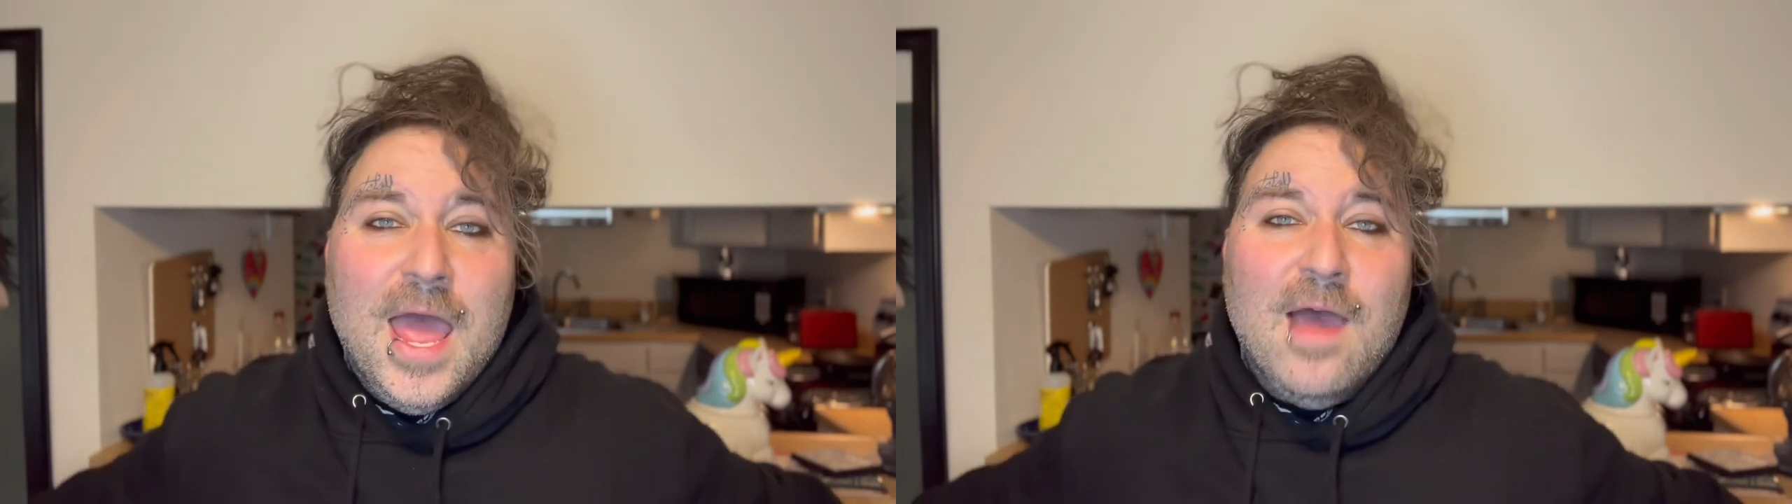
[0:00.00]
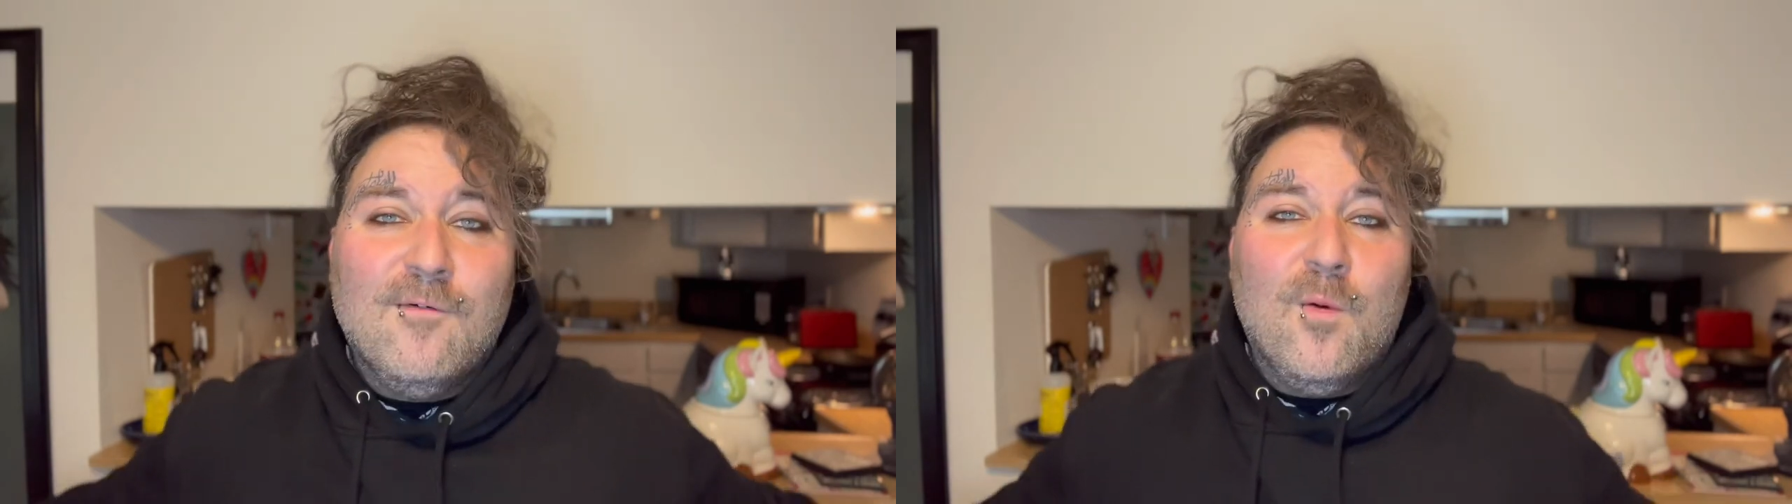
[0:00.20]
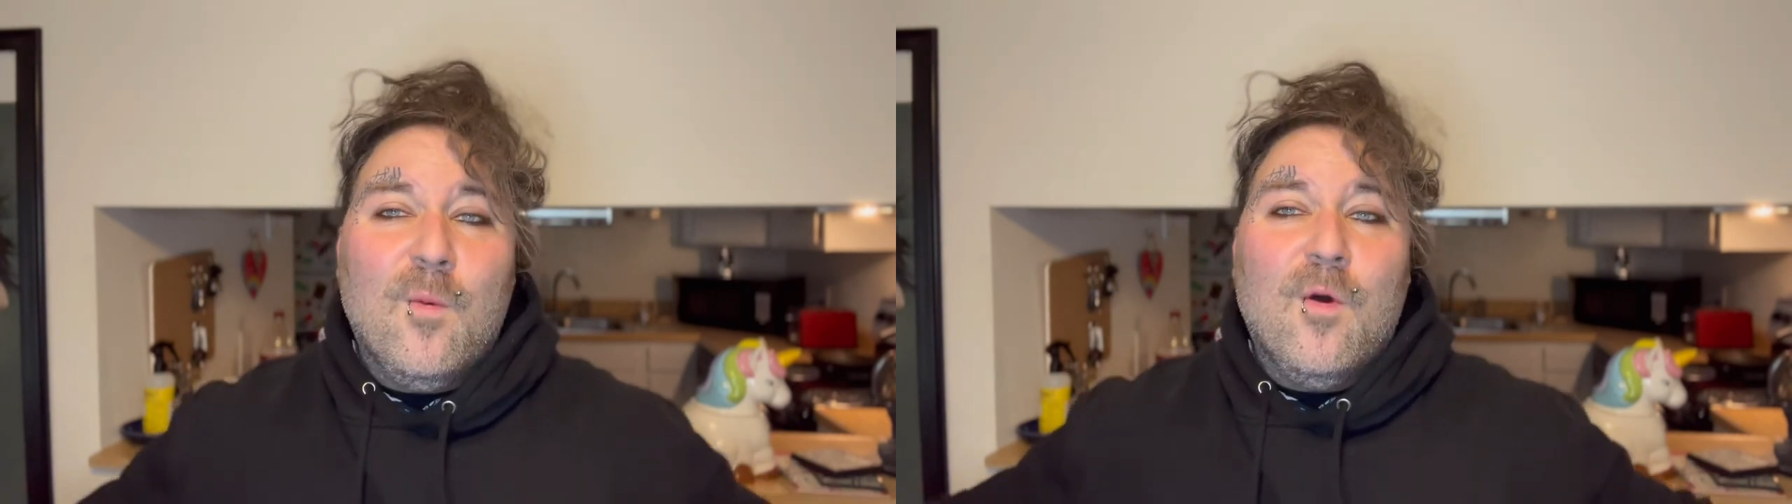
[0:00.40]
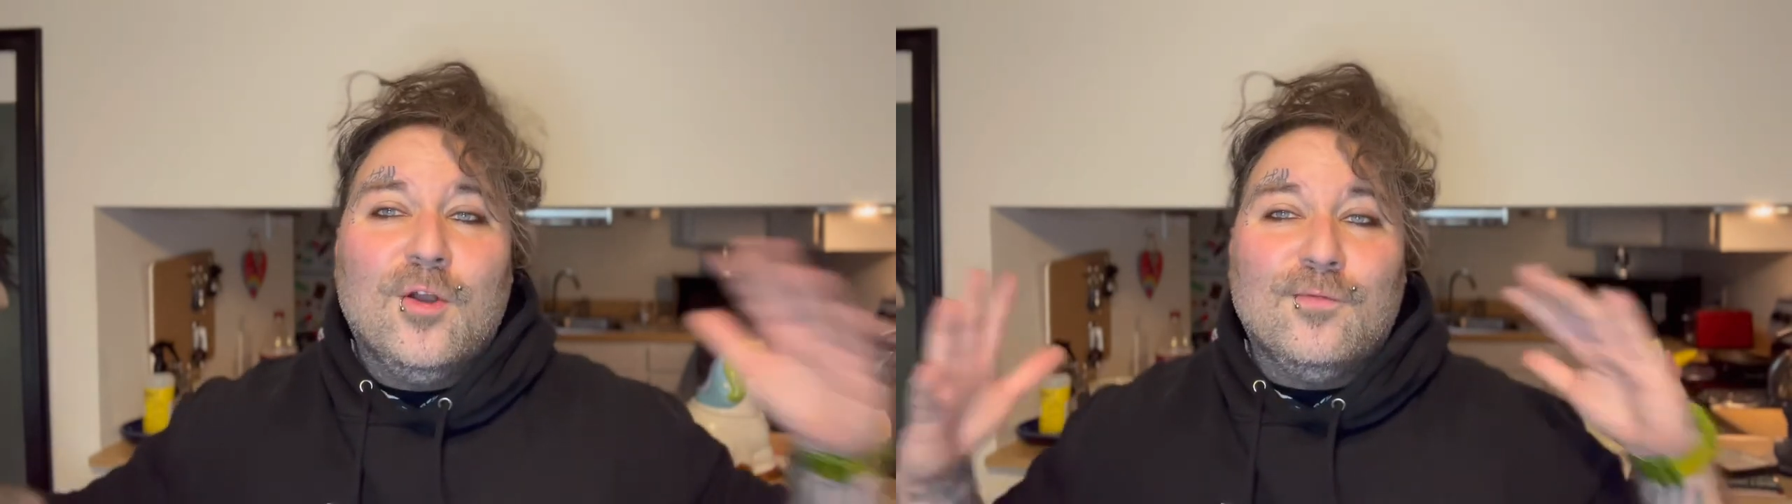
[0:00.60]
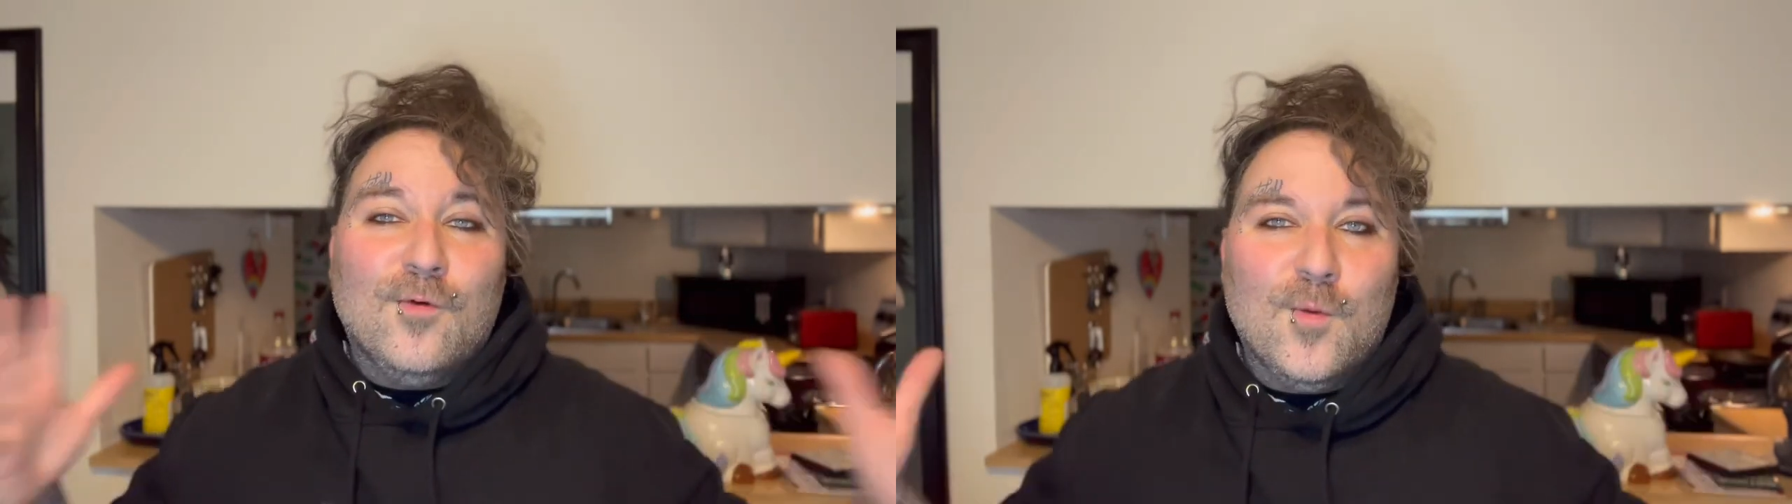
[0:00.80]
Have a
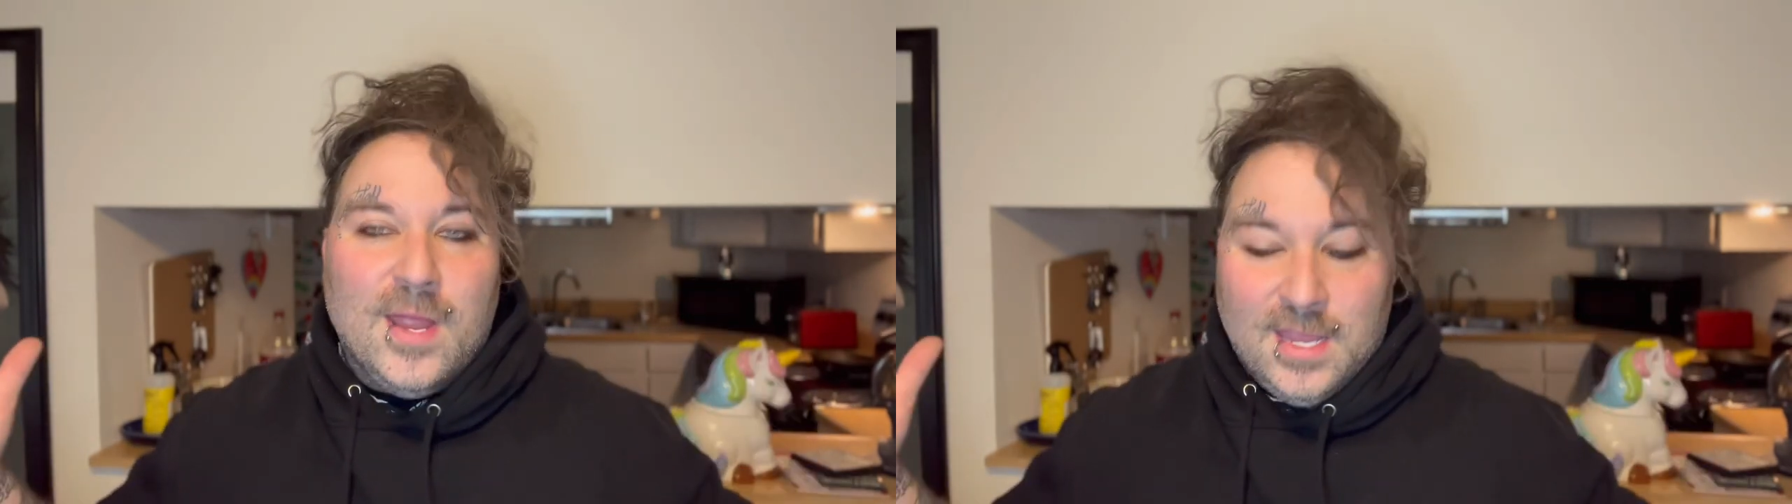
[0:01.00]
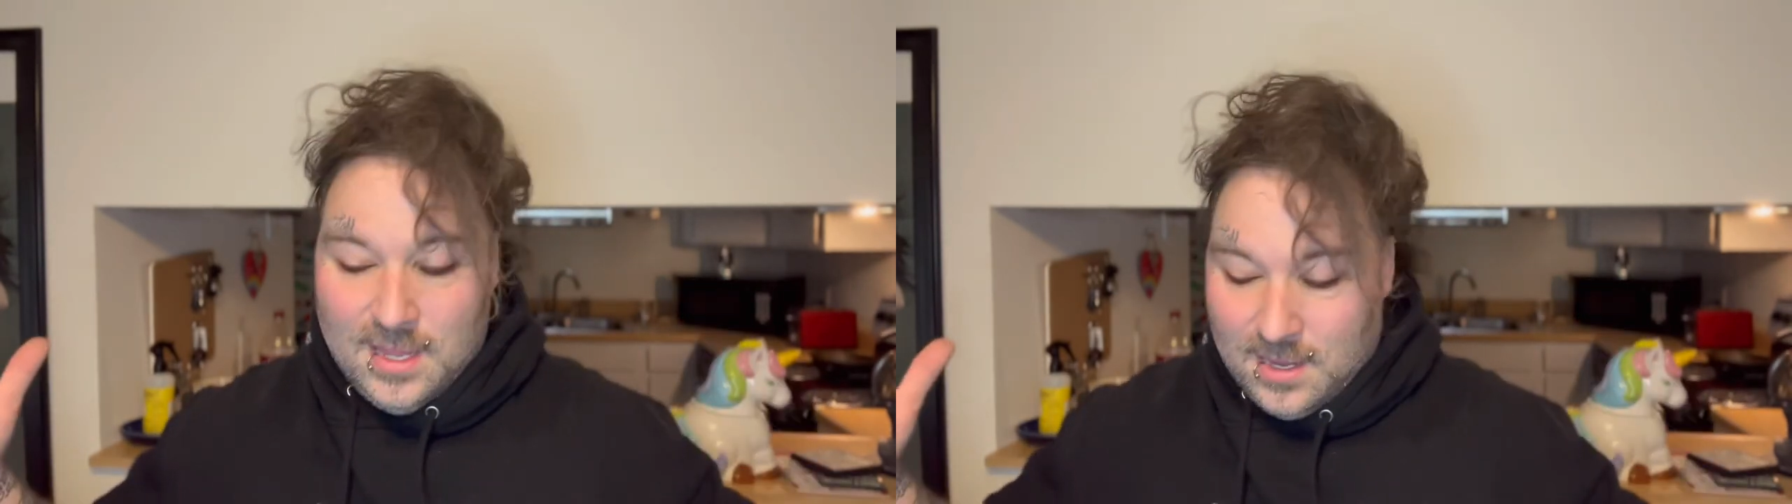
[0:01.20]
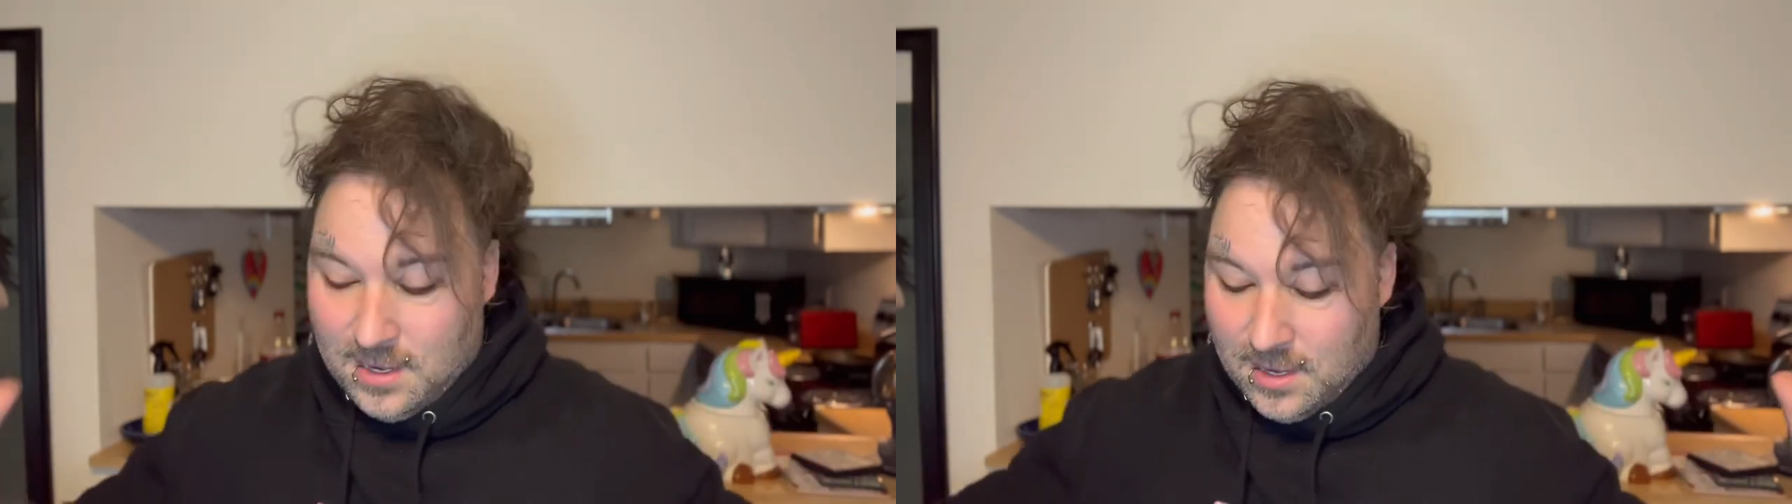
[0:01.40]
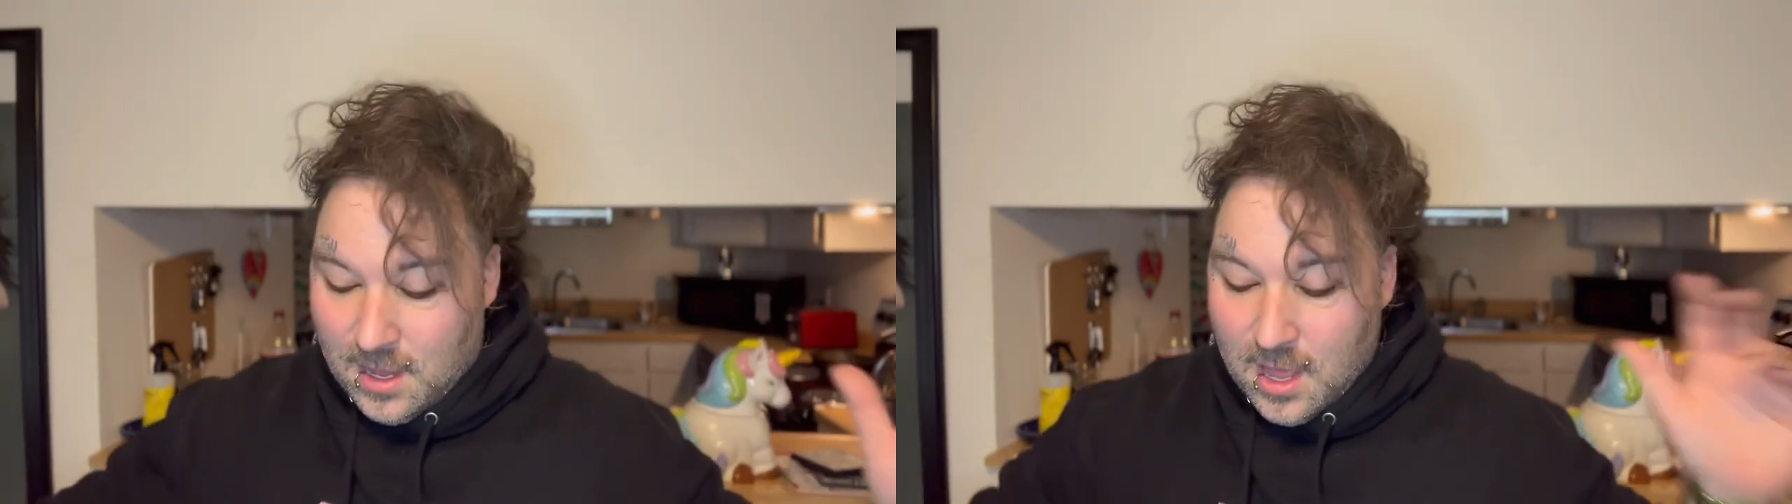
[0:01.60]
wonderful weekend.